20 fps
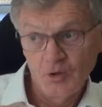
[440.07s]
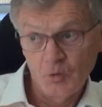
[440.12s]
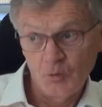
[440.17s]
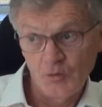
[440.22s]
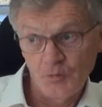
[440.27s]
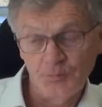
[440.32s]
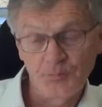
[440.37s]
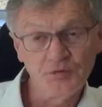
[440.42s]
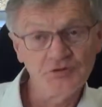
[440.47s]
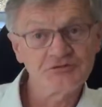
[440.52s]

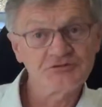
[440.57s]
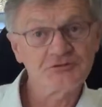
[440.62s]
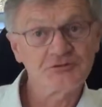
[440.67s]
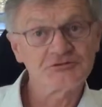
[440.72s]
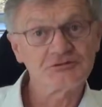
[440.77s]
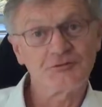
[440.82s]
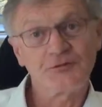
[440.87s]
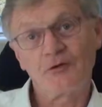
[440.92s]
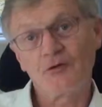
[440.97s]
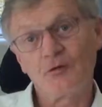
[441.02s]
We put
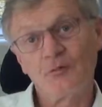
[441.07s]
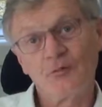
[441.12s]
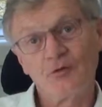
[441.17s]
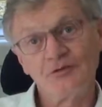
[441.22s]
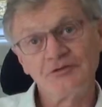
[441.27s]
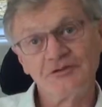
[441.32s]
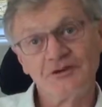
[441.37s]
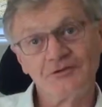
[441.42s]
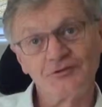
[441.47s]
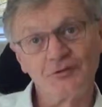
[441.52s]
those
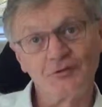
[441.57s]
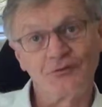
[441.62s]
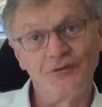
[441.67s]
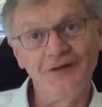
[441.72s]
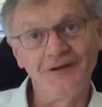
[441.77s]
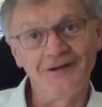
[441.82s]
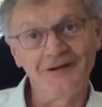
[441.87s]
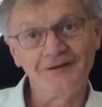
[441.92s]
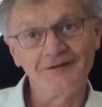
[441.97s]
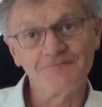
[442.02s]
pheromones in the
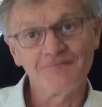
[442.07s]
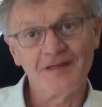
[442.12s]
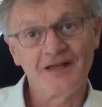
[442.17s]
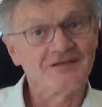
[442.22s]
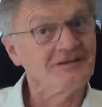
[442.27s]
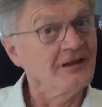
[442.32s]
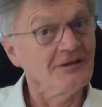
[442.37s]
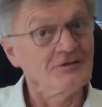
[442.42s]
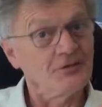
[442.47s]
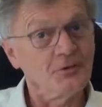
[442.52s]
field,
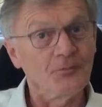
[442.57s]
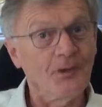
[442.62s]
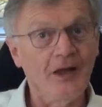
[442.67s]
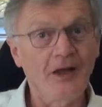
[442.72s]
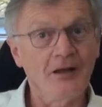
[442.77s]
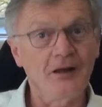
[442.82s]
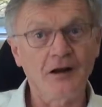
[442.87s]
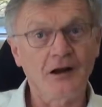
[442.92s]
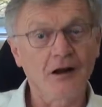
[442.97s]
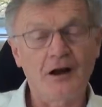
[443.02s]
and then the
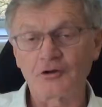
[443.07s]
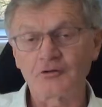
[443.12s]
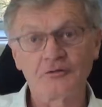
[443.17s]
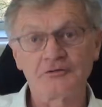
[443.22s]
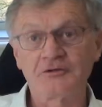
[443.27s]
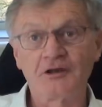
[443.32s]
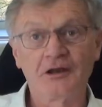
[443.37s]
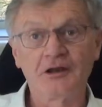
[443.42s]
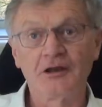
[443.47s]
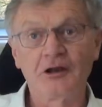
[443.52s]
male are
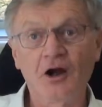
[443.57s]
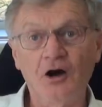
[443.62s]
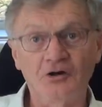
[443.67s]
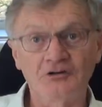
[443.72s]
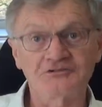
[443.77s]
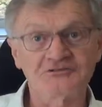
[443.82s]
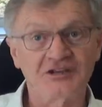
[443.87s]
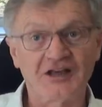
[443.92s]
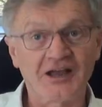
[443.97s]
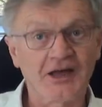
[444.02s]
totally
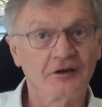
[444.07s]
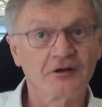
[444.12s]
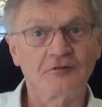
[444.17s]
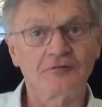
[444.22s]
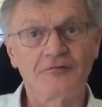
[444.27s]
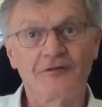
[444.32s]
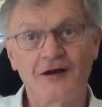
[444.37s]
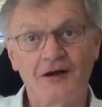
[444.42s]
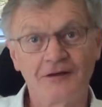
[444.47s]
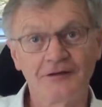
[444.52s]
lost. They cannot
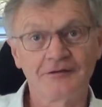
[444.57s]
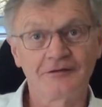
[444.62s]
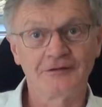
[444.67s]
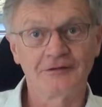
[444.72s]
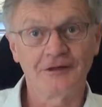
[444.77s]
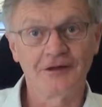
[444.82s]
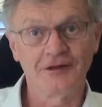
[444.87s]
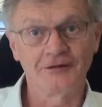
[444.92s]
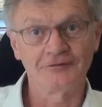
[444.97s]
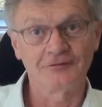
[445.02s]
find
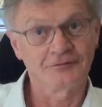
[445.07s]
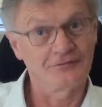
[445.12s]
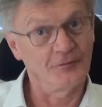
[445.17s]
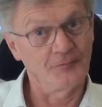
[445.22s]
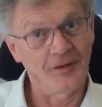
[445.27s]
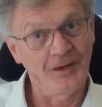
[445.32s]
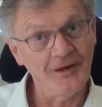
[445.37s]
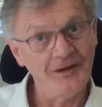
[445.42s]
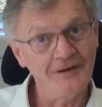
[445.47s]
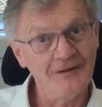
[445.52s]
the
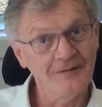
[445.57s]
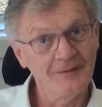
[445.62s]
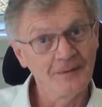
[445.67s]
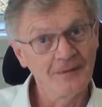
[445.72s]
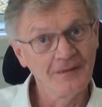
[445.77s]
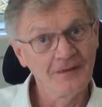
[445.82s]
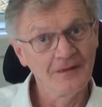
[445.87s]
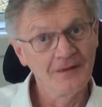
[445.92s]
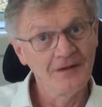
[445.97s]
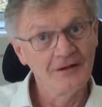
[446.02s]
female.
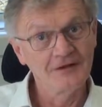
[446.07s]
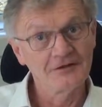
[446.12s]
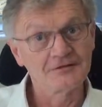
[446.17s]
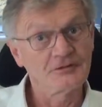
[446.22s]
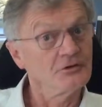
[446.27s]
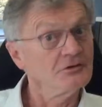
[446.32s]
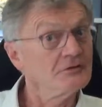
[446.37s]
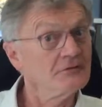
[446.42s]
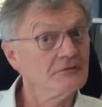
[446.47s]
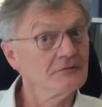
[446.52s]

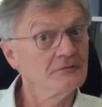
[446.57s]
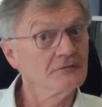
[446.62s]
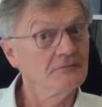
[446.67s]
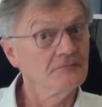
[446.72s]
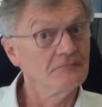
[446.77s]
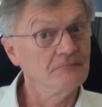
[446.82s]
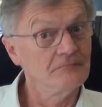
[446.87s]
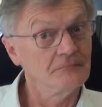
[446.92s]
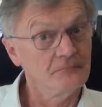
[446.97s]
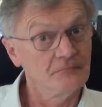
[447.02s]
So
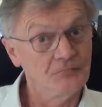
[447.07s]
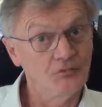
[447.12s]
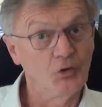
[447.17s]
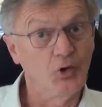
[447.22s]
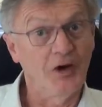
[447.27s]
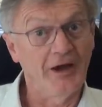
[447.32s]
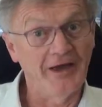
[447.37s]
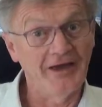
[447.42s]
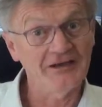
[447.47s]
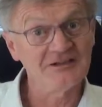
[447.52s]

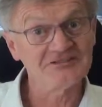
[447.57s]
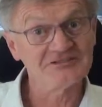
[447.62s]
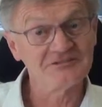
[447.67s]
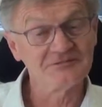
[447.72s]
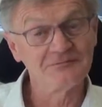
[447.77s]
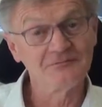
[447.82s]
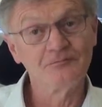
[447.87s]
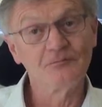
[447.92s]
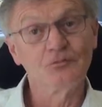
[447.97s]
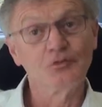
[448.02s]
no eggs,
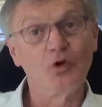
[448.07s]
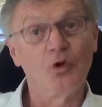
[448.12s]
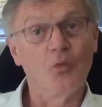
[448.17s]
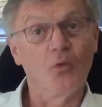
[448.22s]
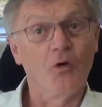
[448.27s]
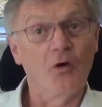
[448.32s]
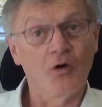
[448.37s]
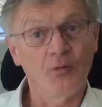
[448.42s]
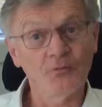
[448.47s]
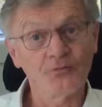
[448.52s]
no
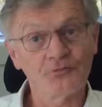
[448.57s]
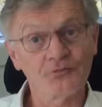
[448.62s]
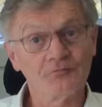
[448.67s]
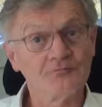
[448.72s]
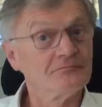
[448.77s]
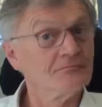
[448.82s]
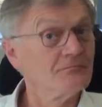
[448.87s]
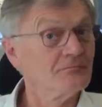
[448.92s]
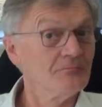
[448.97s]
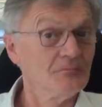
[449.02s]
worms,
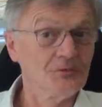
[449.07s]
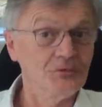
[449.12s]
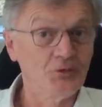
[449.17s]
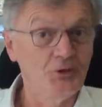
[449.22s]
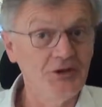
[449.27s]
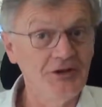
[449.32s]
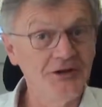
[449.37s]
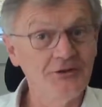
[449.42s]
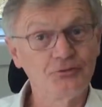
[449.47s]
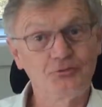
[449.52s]

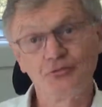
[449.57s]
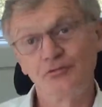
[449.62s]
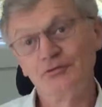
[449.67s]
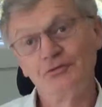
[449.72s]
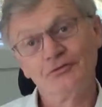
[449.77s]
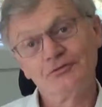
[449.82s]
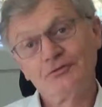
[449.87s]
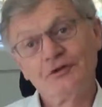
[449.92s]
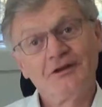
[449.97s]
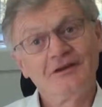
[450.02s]
no need to
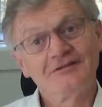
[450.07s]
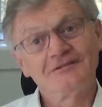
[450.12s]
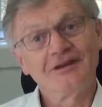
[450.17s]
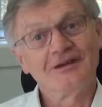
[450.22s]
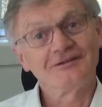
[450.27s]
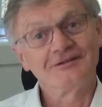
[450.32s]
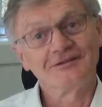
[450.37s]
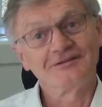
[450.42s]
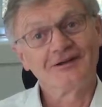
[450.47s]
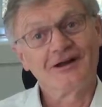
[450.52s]
use an
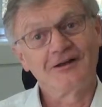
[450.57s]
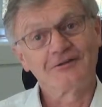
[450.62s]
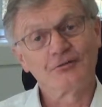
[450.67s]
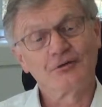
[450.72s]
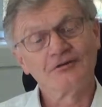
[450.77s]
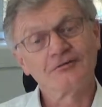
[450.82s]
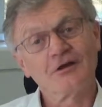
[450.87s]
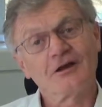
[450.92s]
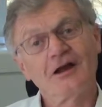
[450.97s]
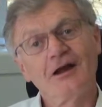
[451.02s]
insecticide. So
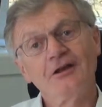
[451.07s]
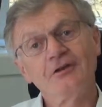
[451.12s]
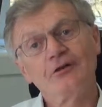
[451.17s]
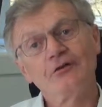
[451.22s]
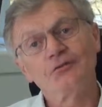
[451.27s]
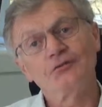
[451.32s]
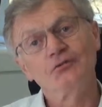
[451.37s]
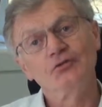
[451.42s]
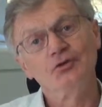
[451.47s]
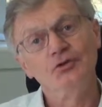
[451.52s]
it's a kind
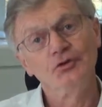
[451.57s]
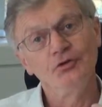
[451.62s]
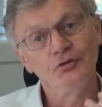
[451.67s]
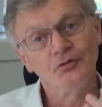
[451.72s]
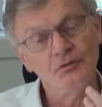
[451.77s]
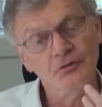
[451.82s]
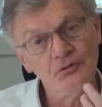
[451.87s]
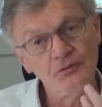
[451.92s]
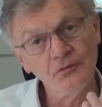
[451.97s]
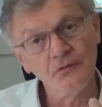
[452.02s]
of
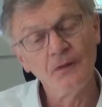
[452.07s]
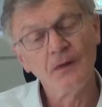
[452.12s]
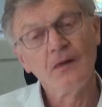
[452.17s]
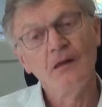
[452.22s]
new